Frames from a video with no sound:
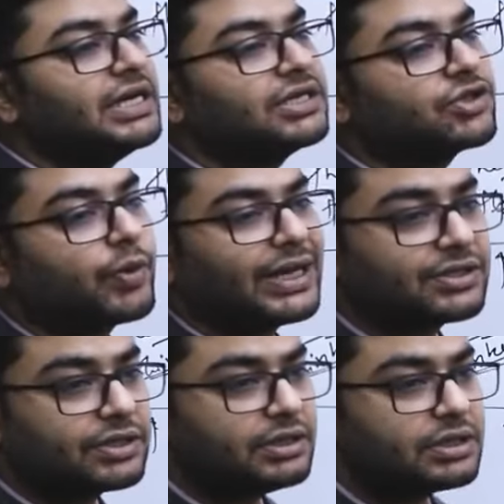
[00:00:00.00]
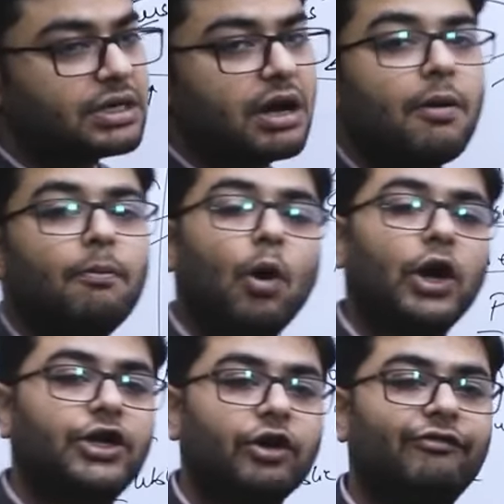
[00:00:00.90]
year's questions
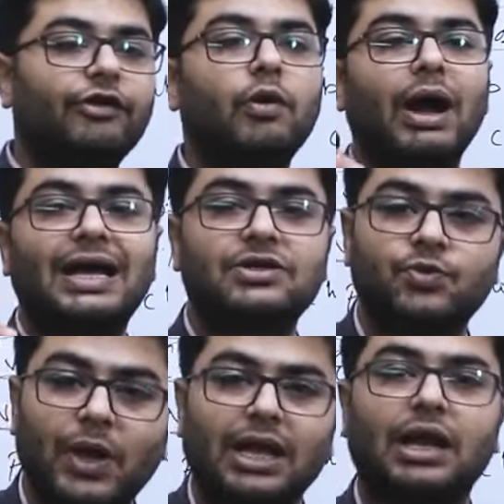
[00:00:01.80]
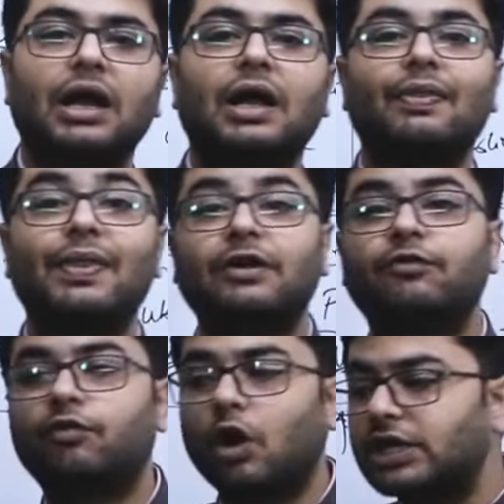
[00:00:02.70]
point of view as well, that
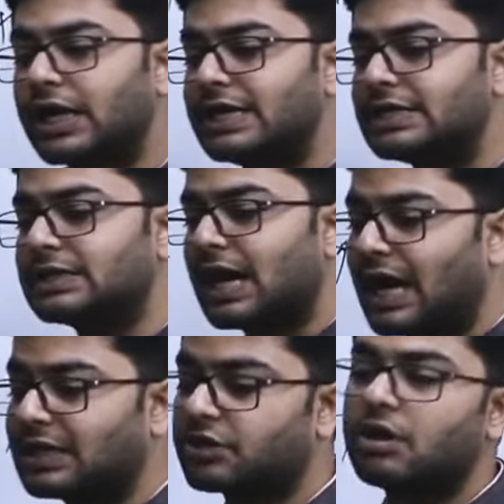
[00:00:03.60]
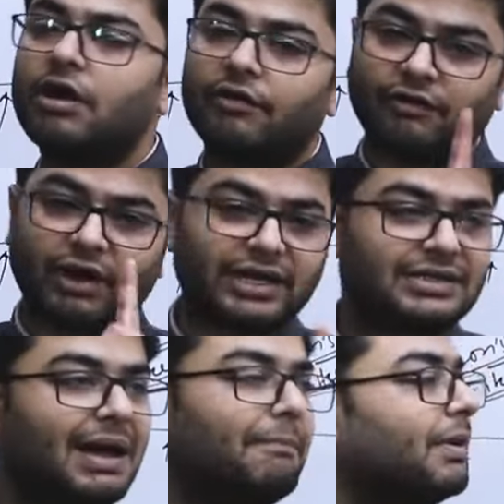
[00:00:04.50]
what is asked. For
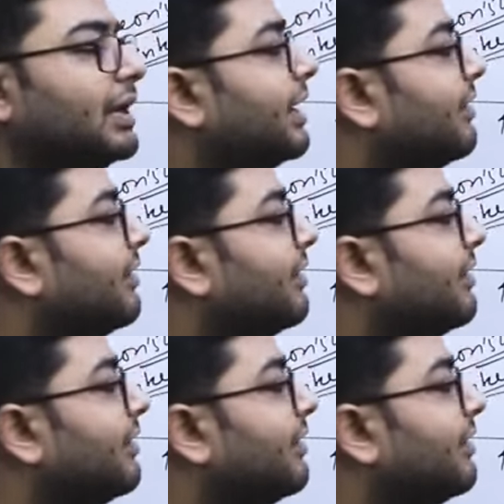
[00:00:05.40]
example,